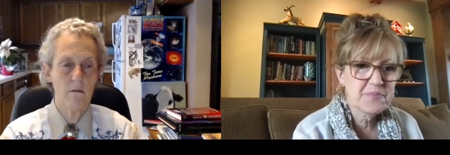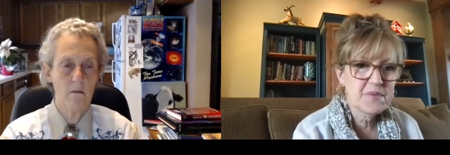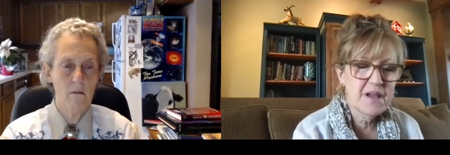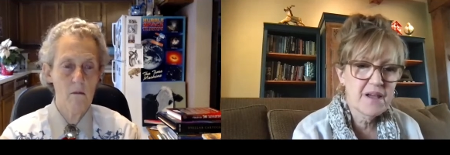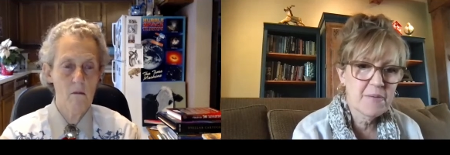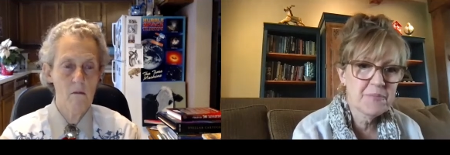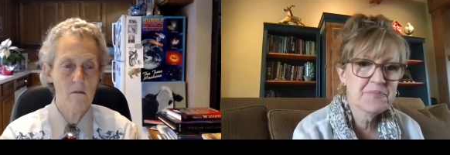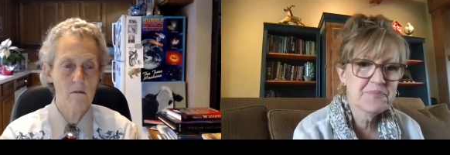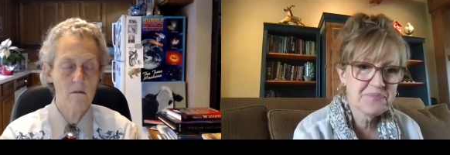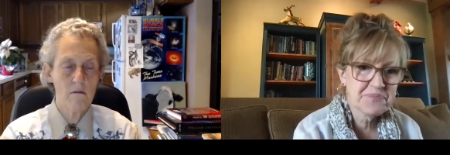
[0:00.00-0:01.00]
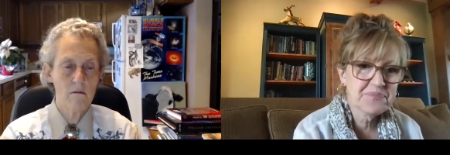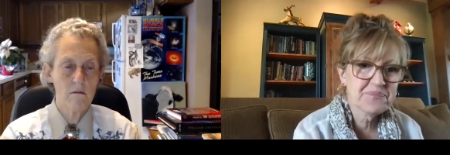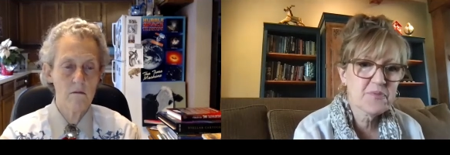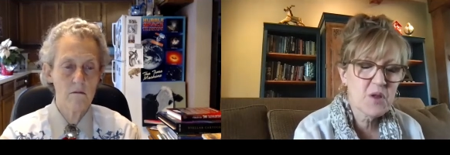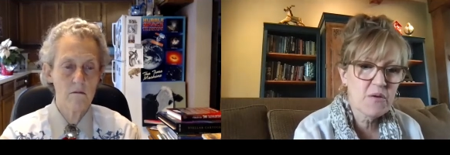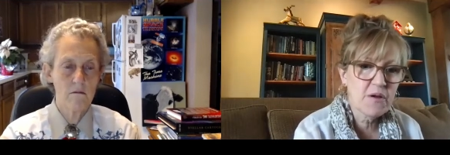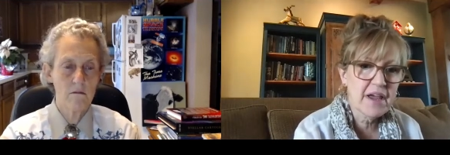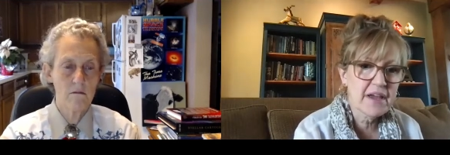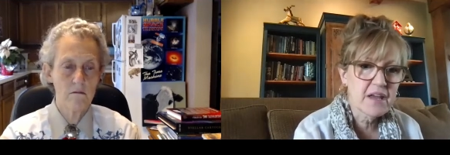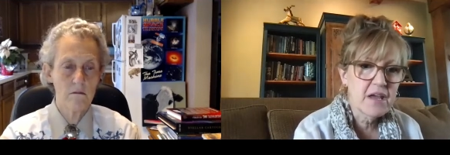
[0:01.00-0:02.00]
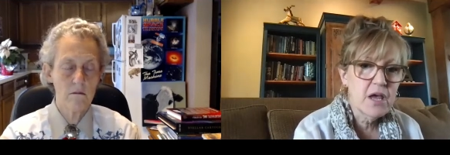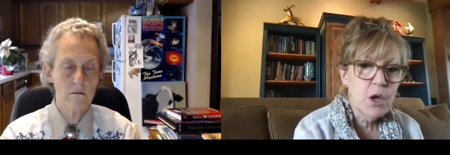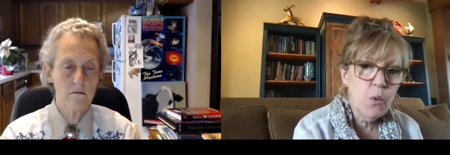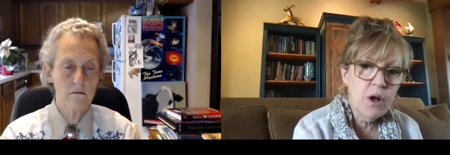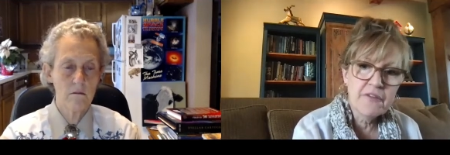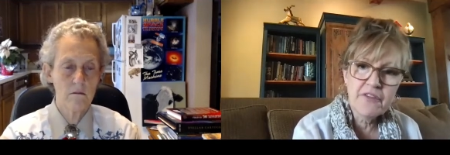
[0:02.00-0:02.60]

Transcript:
Speaker 1: Yeah. All right. Well,